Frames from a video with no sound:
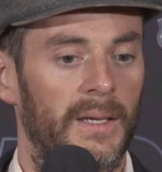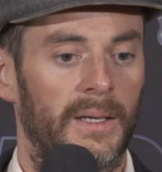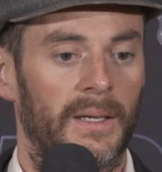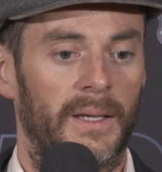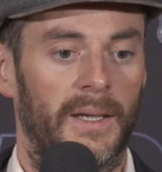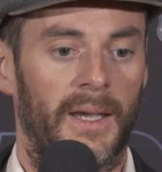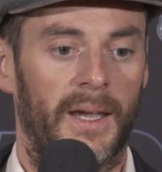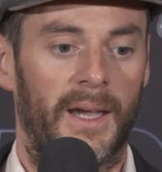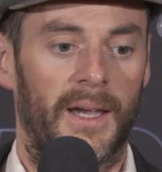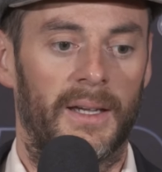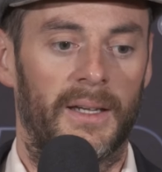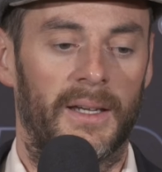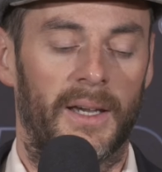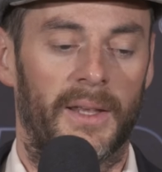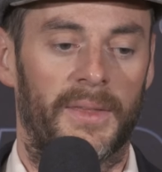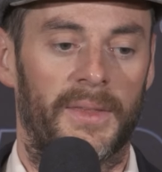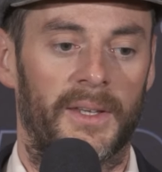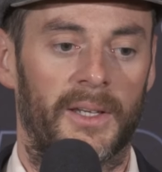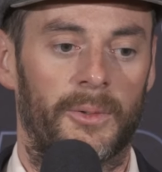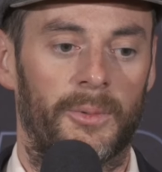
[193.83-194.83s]
Yeah, I
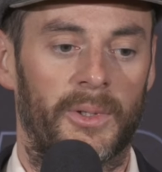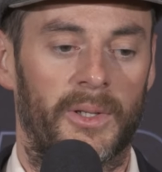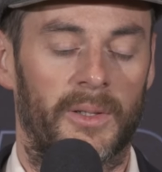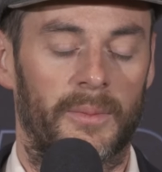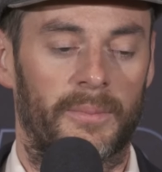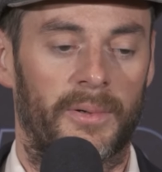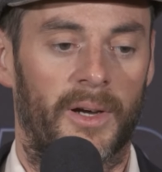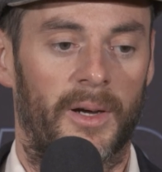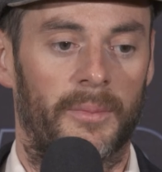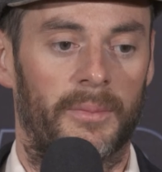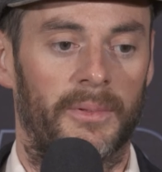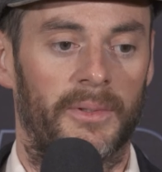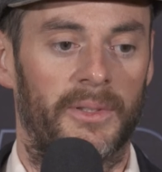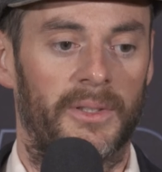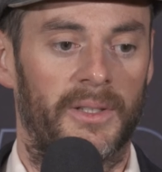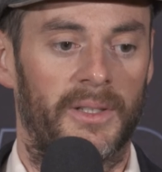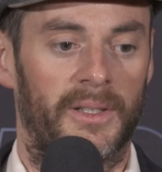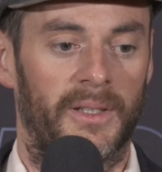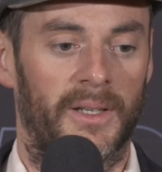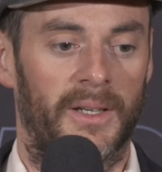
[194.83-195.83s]
think we can
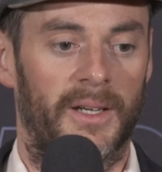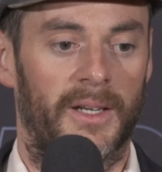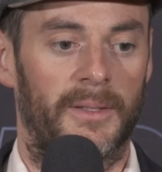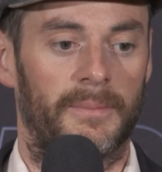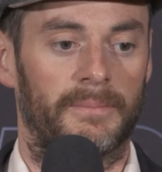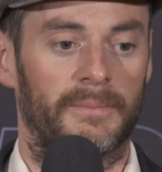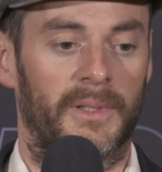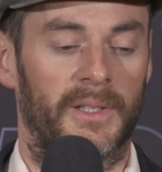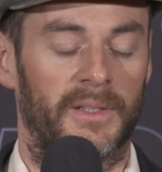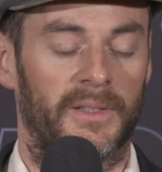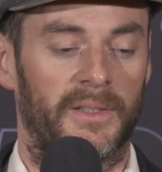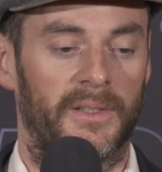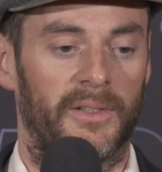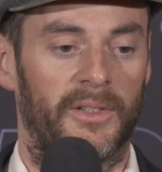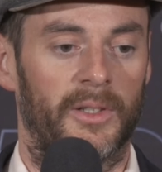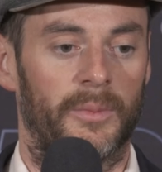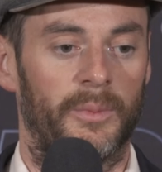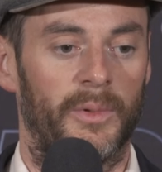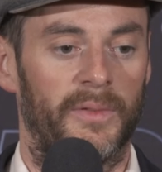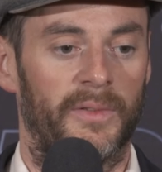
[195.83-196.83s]
probably continue
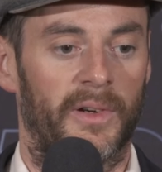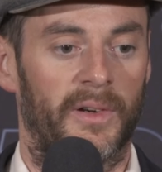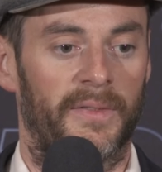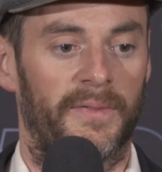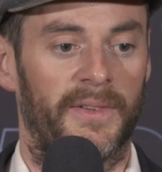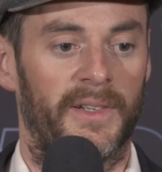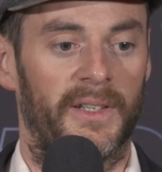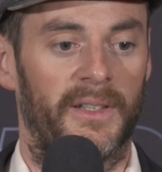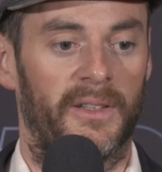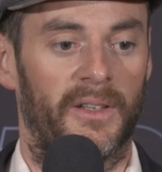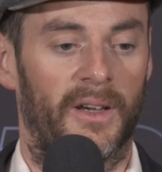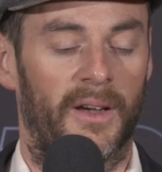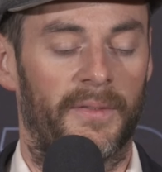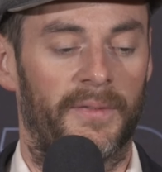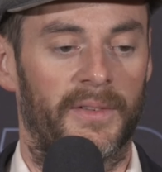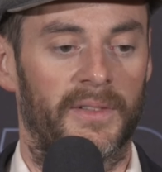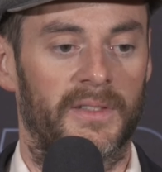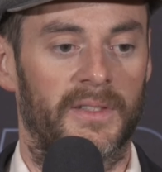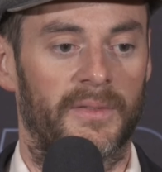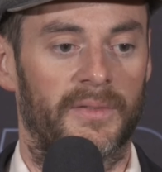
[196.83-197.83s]
to move our feet in the
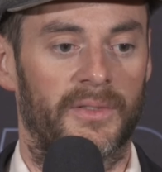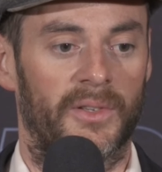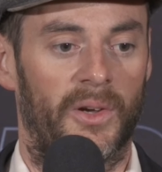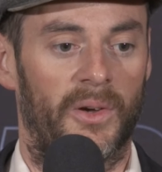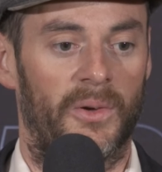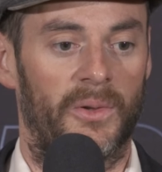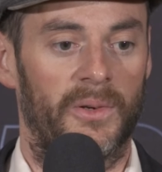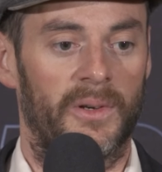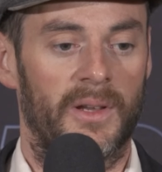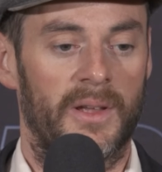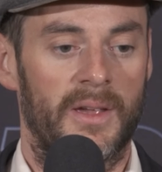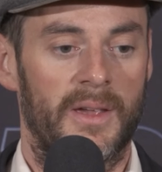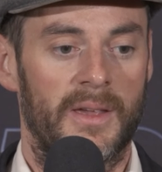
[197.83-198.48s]
offensive zone.